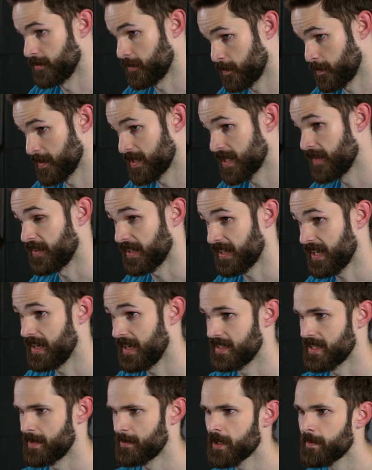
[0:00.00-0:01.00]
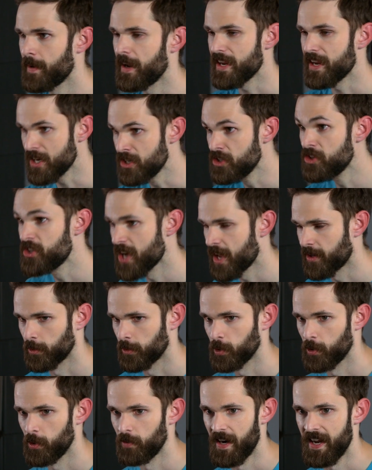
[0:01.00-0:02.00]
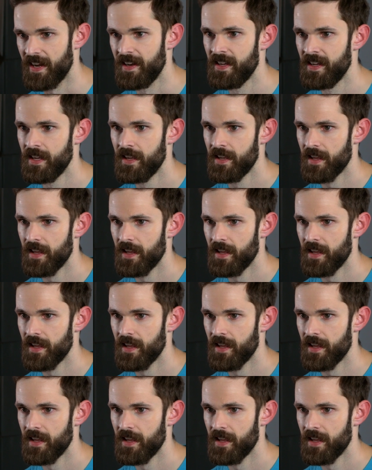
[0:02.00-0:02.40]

specific cases. I'm talking about in general, right?